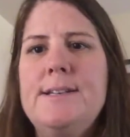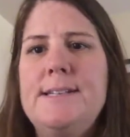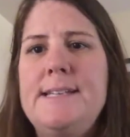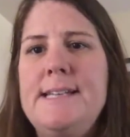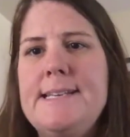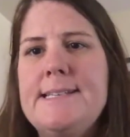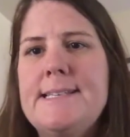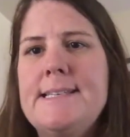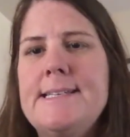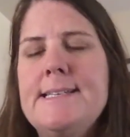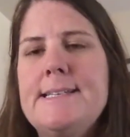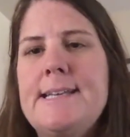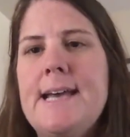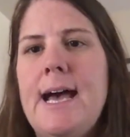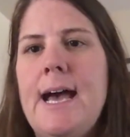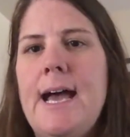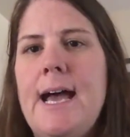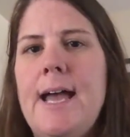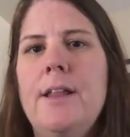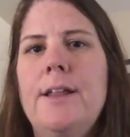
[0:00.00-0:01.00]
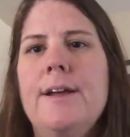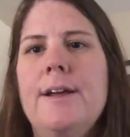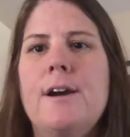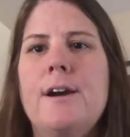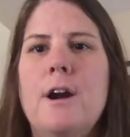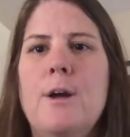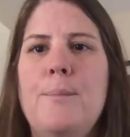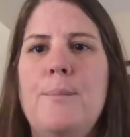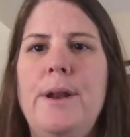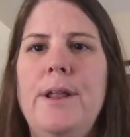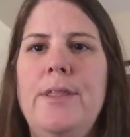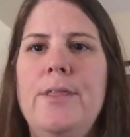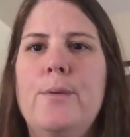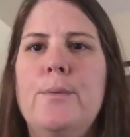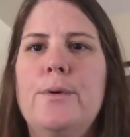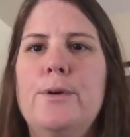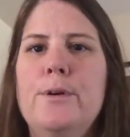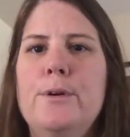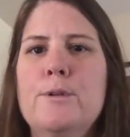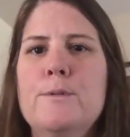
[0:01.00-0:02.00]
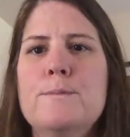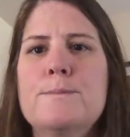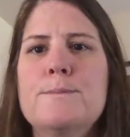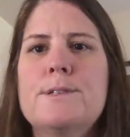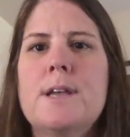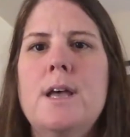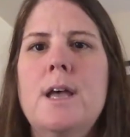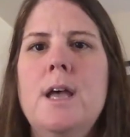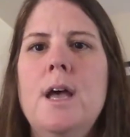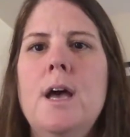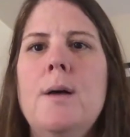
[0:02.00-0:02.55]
decent tile and carpet in the rooms,